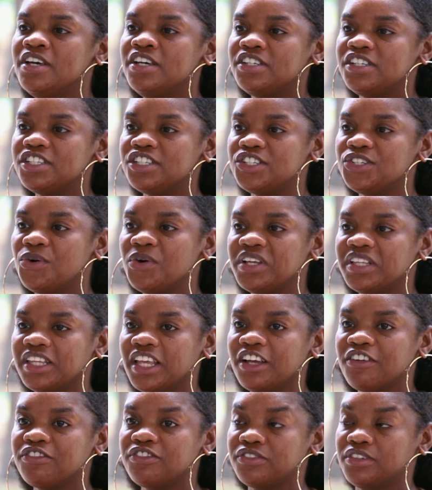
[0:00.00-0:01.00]
just doing
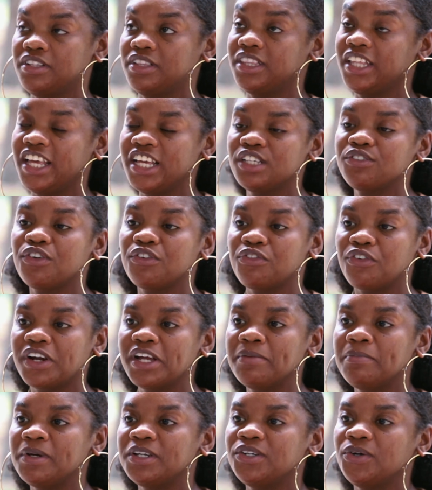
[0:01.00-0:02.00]
things for
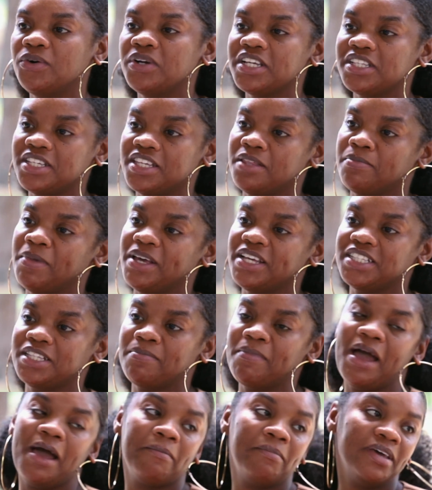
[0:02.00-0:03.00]
free, but doing it to the best of
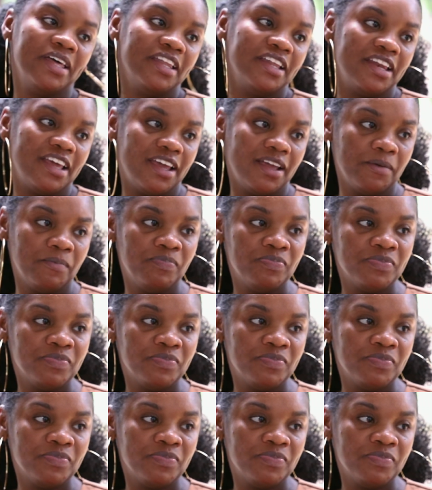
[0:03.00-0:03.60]
my ability.